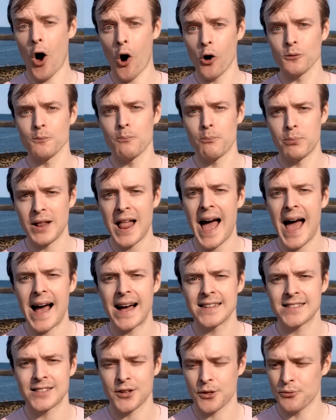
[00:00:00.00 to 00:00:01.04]
on
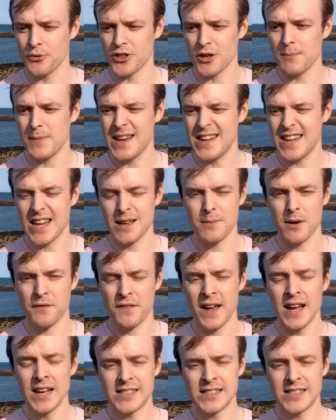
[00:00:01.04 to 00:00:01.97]
blast through the medium of